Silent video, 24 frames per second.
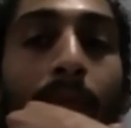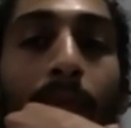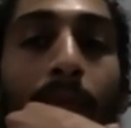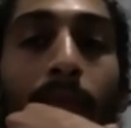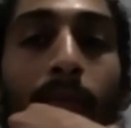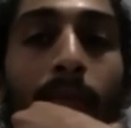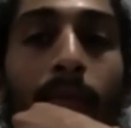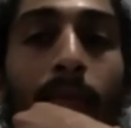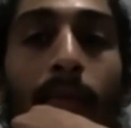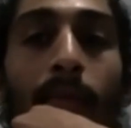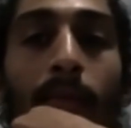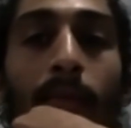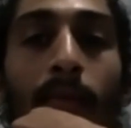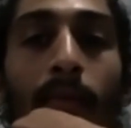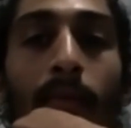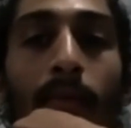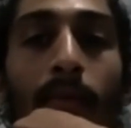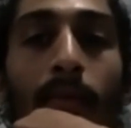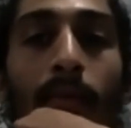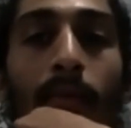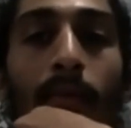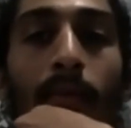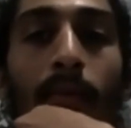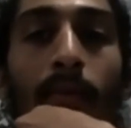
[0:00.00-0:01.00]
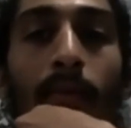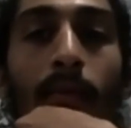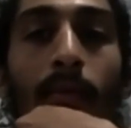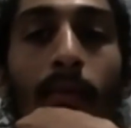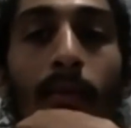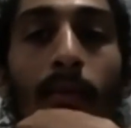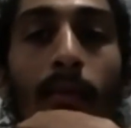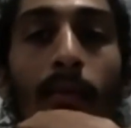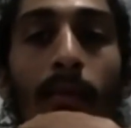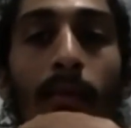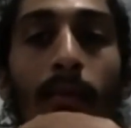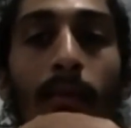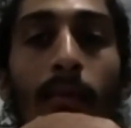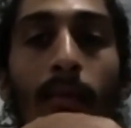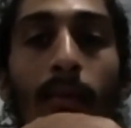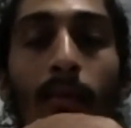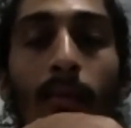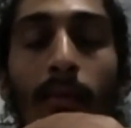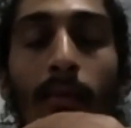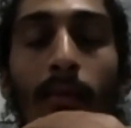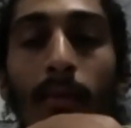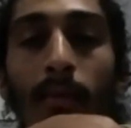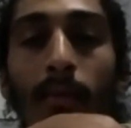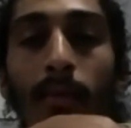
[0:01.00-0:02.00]
of like like when 9-11
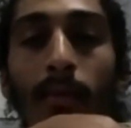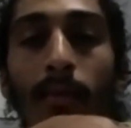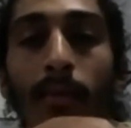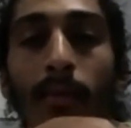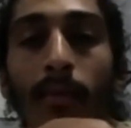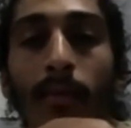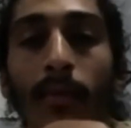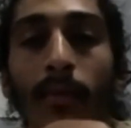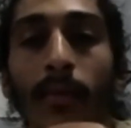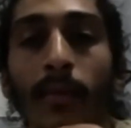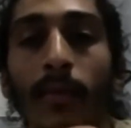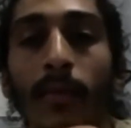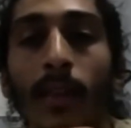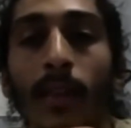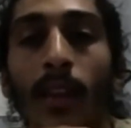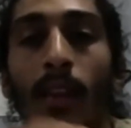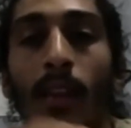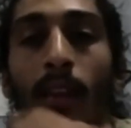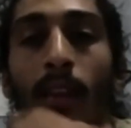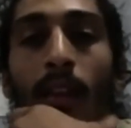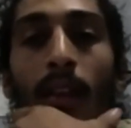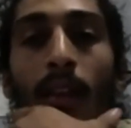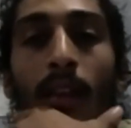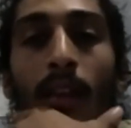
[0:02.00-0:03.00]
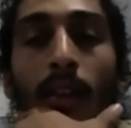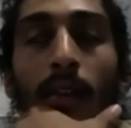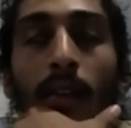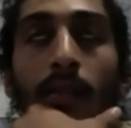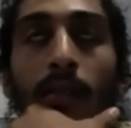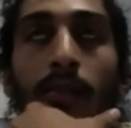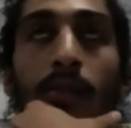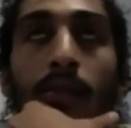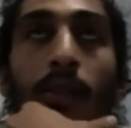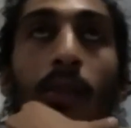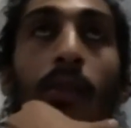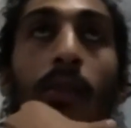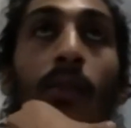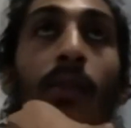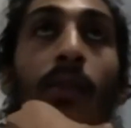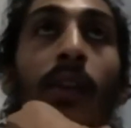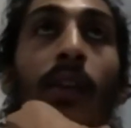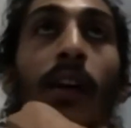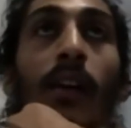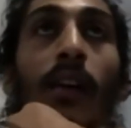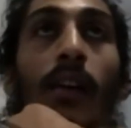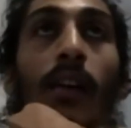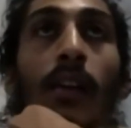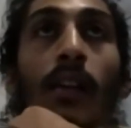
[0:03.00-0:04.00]
happened because obviously we so, when we
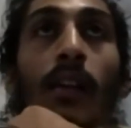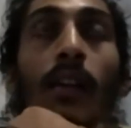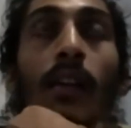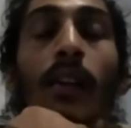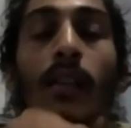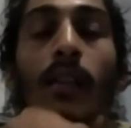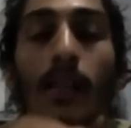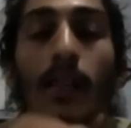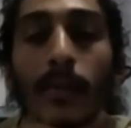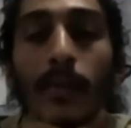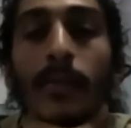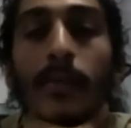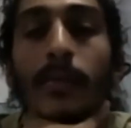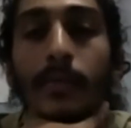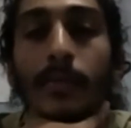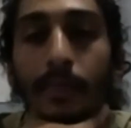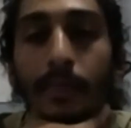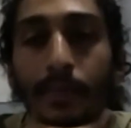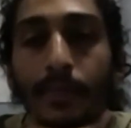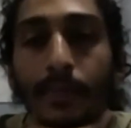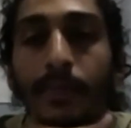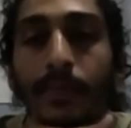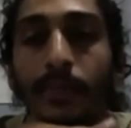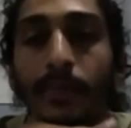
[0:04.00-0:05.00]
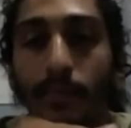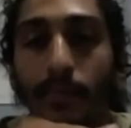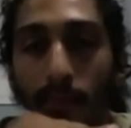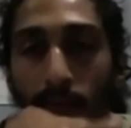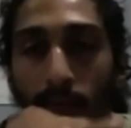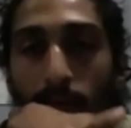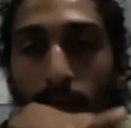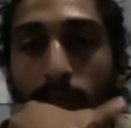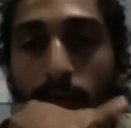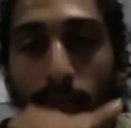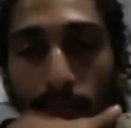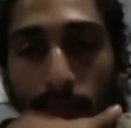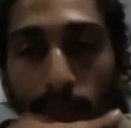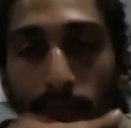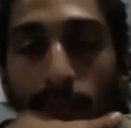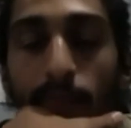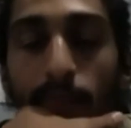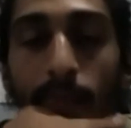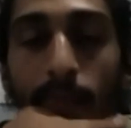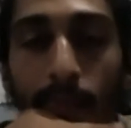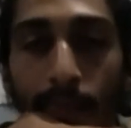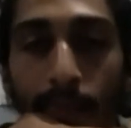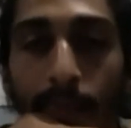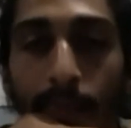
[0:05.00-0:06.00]
were speaking that was it that you were saying that was
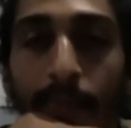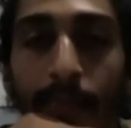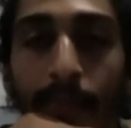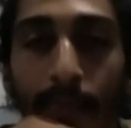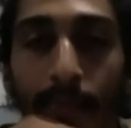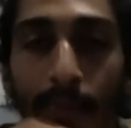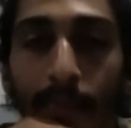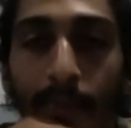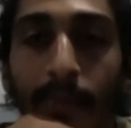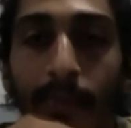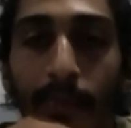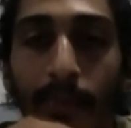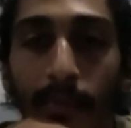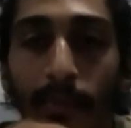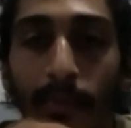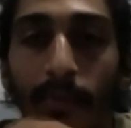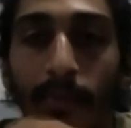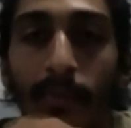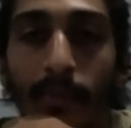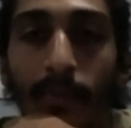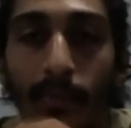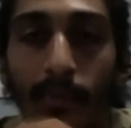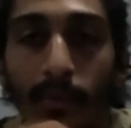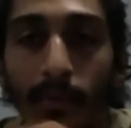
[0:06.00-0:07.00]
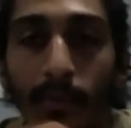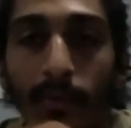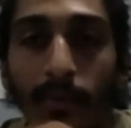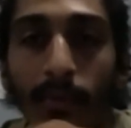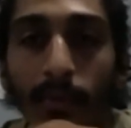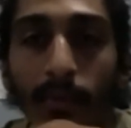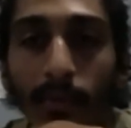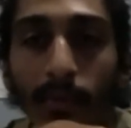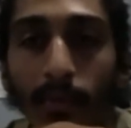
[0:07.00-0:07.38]
a big thing as well like a turning point